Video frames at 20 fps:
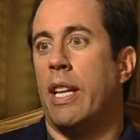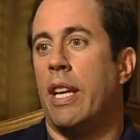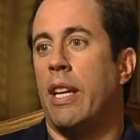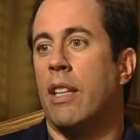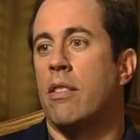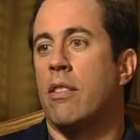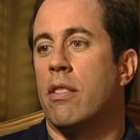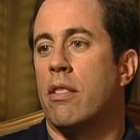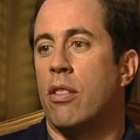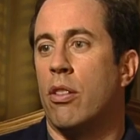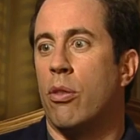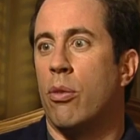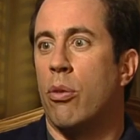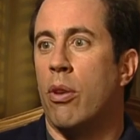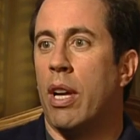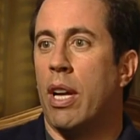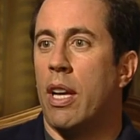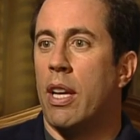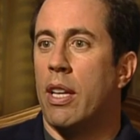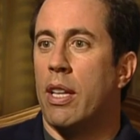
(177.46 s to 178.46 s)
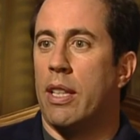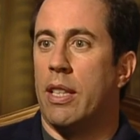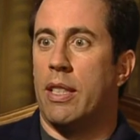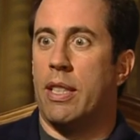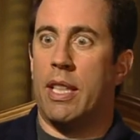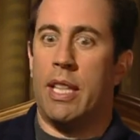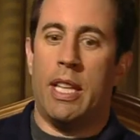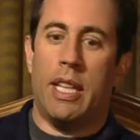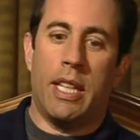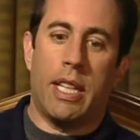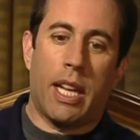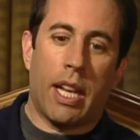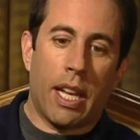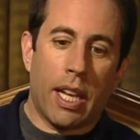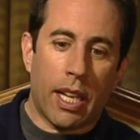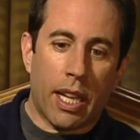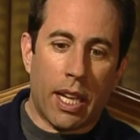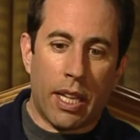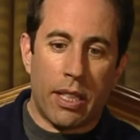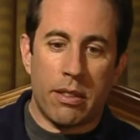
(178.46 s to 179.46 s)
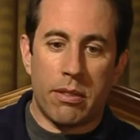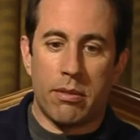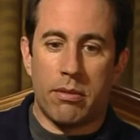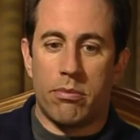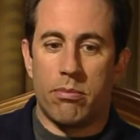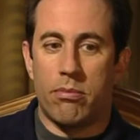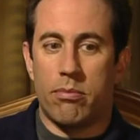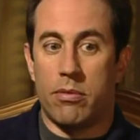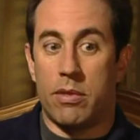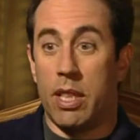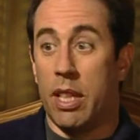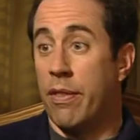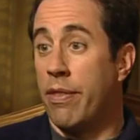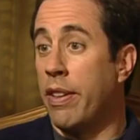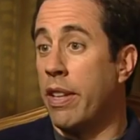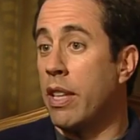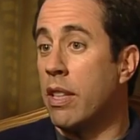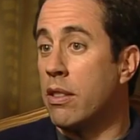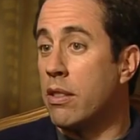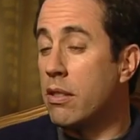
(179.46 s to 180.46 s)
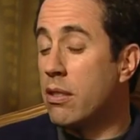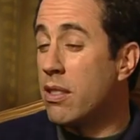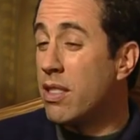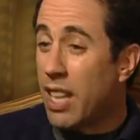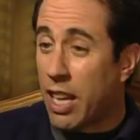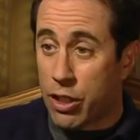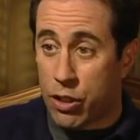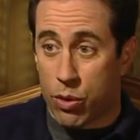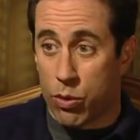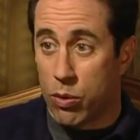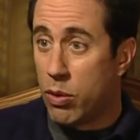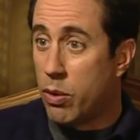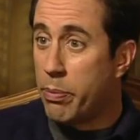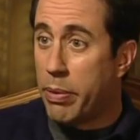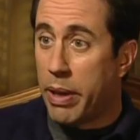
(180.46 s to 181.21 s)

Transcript: leads to eating and deviant sexual